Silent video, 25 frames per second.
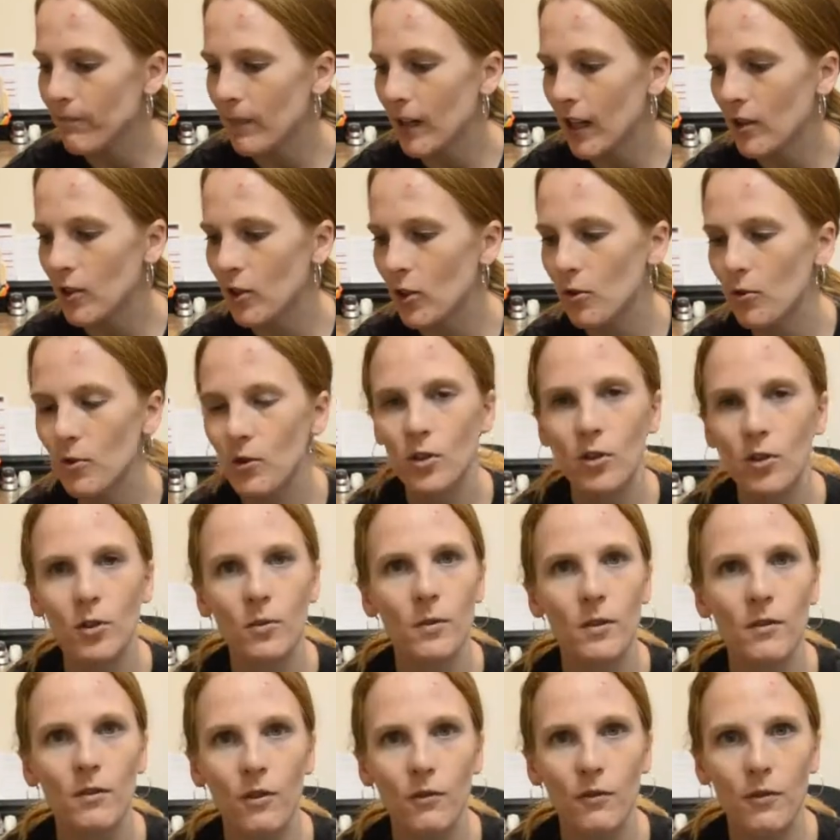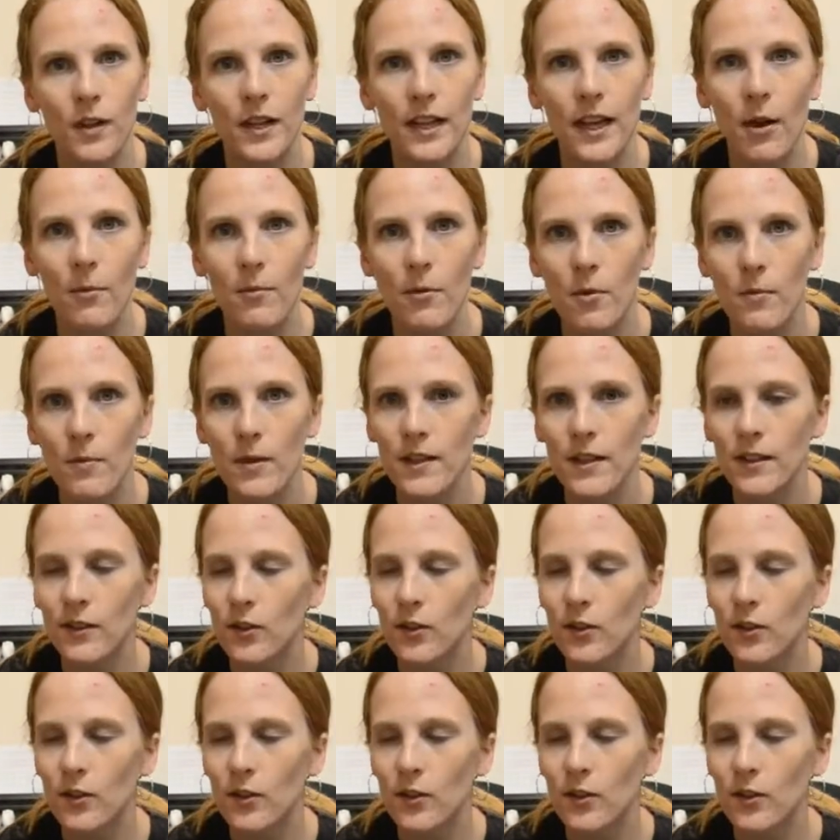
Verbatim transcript: So there's a little bit of a freak out moment.